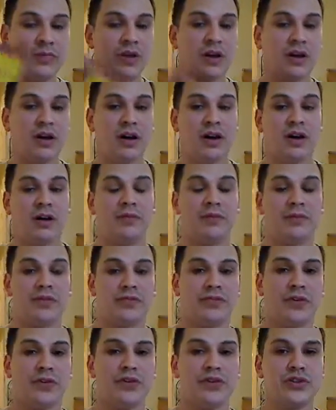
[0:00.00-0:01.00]
The
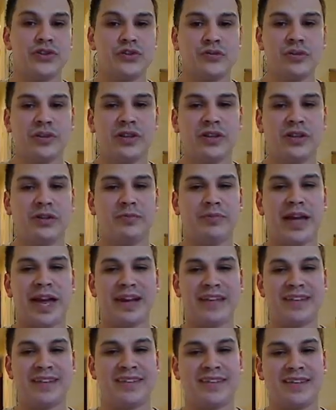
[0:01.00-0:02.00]
first 3 are the
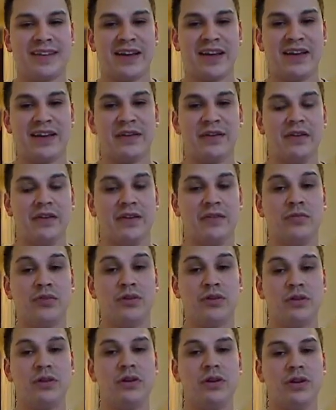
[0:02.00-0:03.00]
Blackest Night,
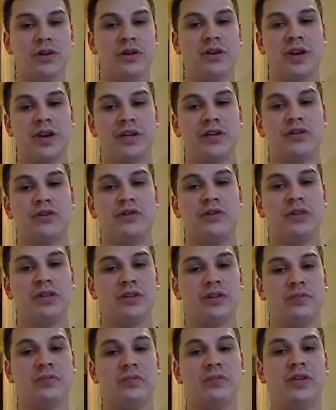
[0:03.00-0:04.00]
which were good. I enjoyed
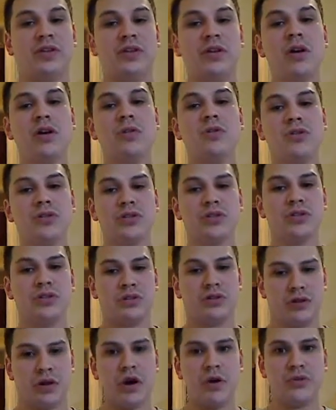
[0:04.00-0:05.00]
them. The art
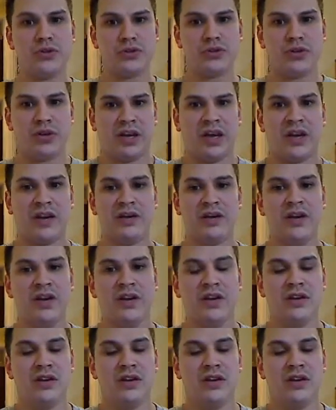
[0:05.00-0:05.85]
was okay.